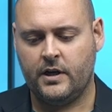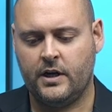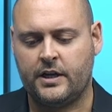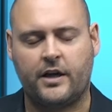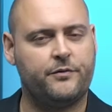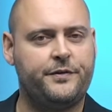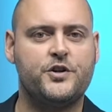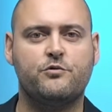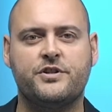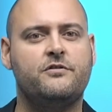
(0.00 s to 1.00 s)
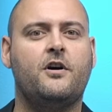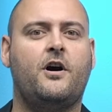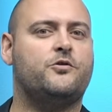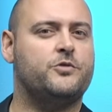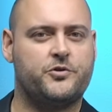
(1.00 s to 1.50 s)
Now, the feature is
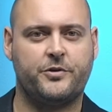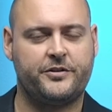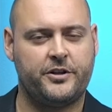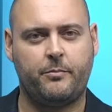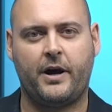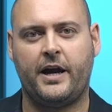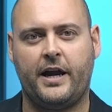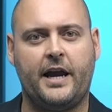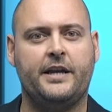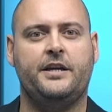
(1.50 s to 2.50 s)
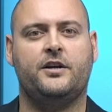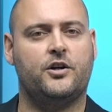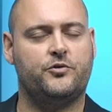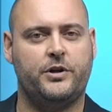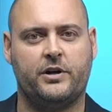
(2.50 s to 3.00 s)
not restricted by any
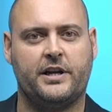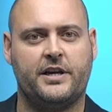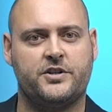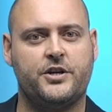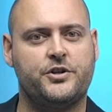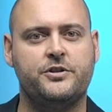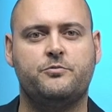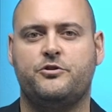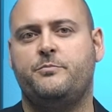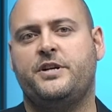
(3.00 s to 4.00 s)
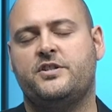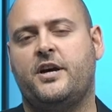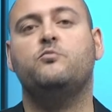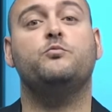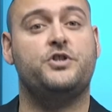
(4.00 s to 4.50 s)
country localizations, which means
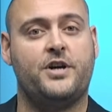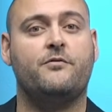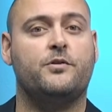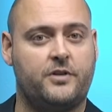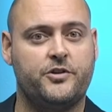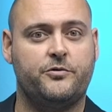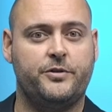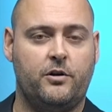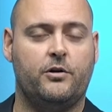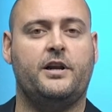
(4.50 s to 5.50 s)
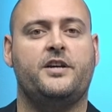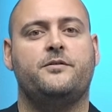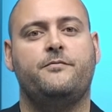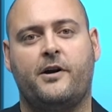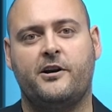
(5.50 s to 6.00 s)
that whichever country localized
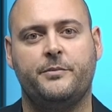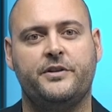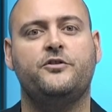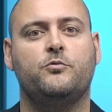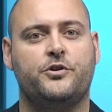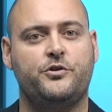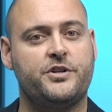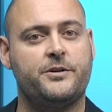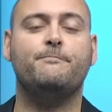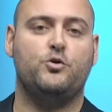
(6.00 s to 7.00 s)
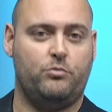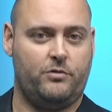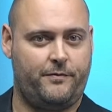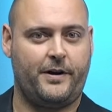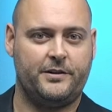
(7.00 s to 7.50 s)
environment you are using, you
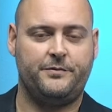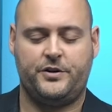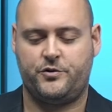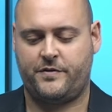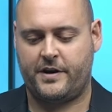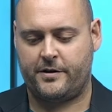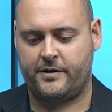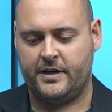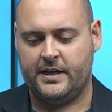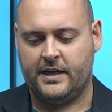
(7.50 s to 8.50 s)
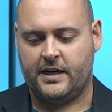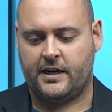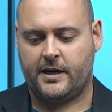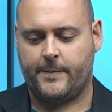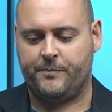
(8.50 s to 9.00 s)
will find the feature there.
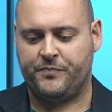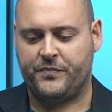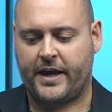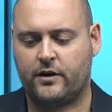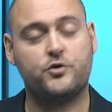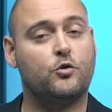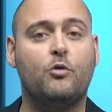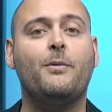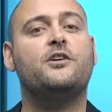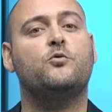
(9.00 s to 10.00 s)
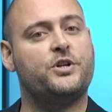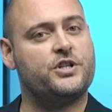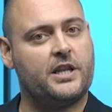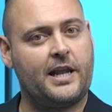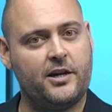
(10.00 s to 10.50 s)
And also, no matter
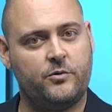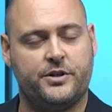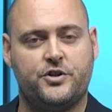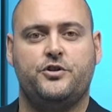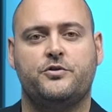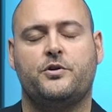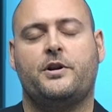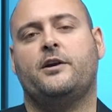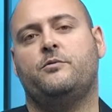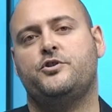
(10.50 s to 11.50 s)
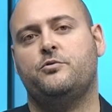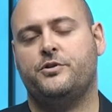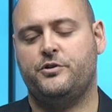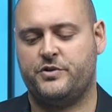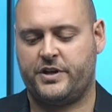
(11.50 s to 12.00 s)
which language, user language you are
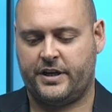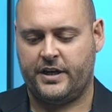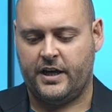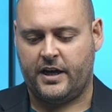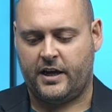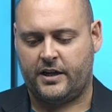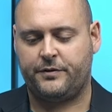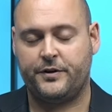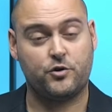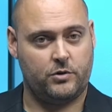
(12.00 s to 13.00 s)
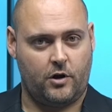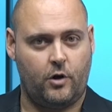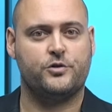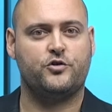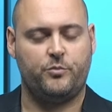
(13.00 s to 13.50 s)
using, the feature will
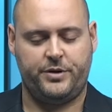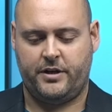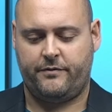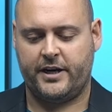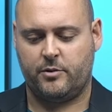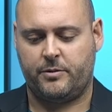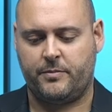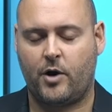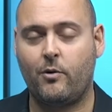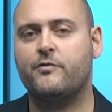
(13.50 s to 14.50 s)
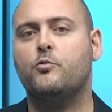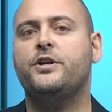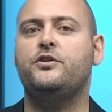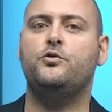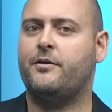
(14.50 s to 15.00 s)
also be available. However, we
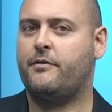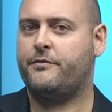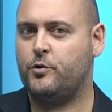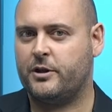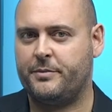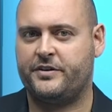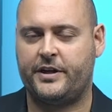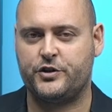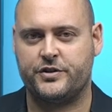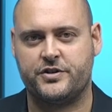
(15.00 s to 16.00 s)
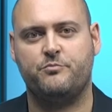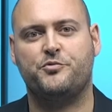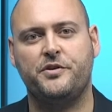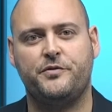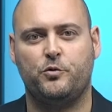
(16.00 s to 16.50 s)
do have a few limitations in
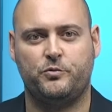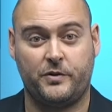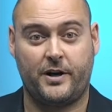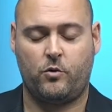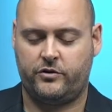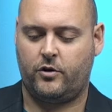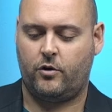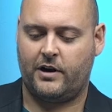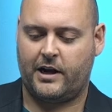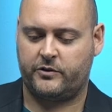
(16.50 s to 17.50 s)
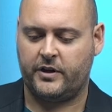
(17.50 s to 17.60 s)
preview that I want to call out.